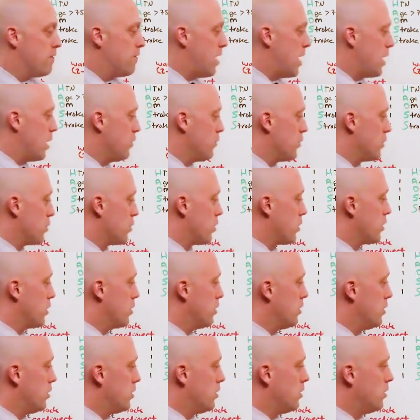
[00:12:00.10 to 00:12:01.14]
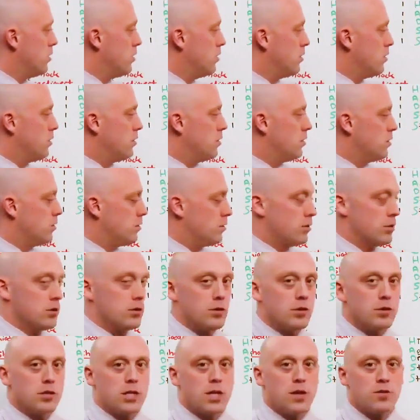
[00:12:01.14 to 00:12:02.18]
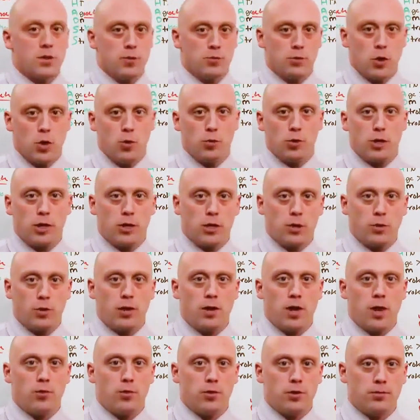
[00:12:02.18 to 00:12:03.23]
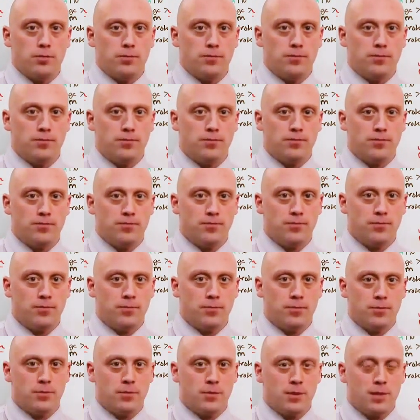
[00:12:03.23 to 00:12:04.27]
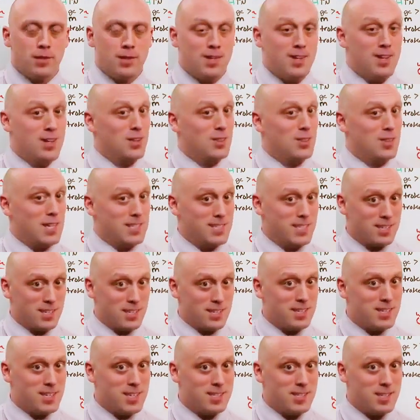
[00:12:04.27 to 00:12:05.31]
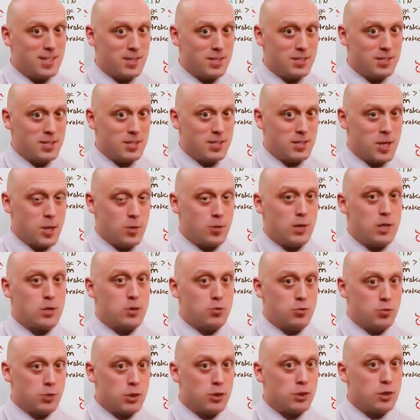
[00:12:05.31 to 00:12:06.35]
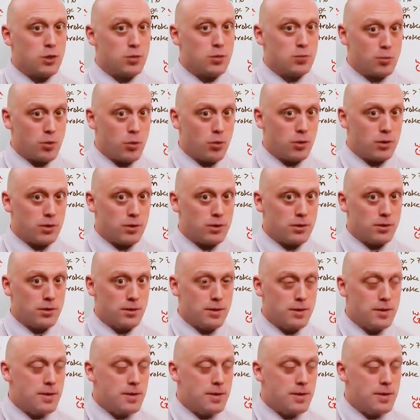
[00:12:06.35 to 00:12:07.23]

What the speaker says: valvular, give them low molecular weight heparin. Lots of little details in here, but it's really important.